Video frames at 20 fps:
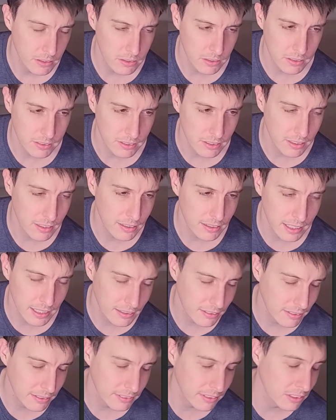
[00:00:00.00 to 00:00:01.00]
your
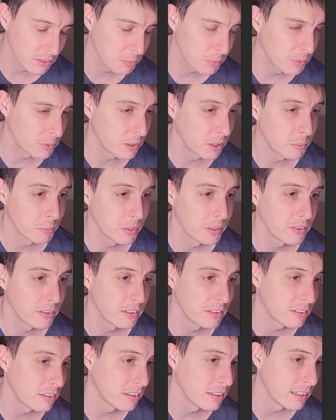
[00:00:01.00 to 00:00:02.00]
letter exists but wrong
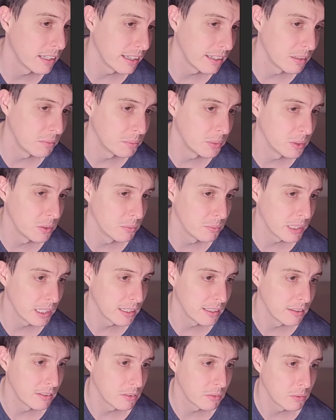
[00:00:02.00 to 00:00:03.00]
position, and a bull
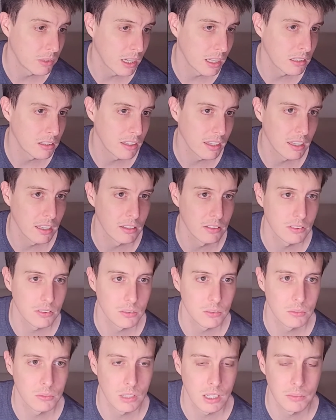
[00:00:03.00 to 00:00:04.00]
means right
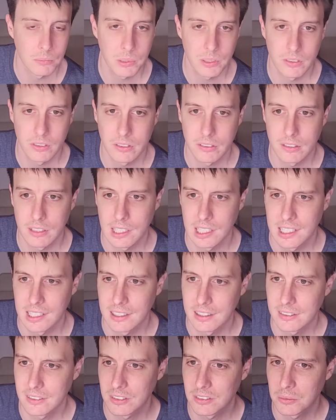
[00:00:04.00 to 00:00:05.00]
guess, right position.
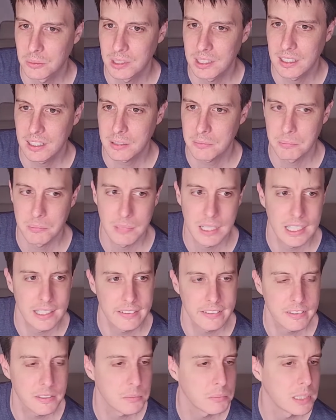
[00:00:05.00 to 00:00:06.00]
So it's a bit like
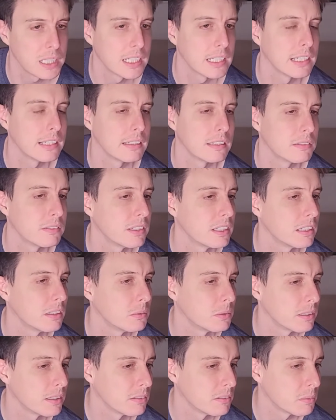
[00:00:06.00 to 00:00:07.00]
Mastermind, if
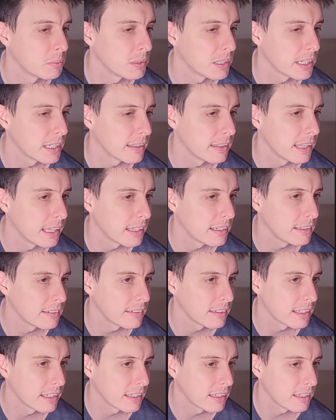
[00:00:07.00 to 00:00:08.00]
anyone ever played that
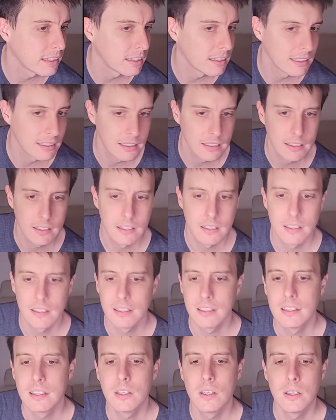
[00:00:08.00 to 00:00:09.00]
as a kid.
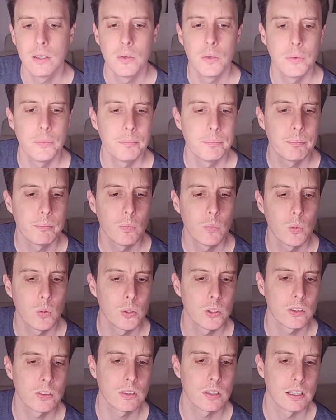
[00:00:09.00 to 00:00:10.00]

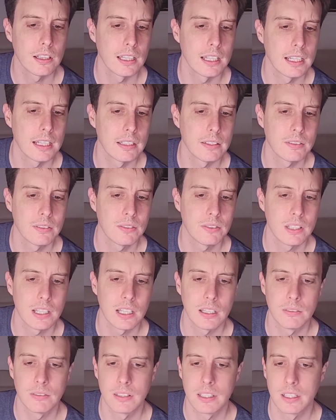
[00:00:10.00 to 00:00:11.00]
What's the last
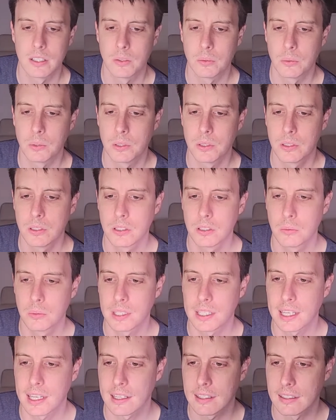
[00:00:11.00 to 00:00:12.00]
five-letter word
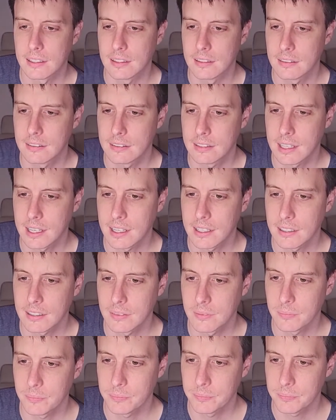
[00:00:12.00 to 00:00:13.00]
we had in chat?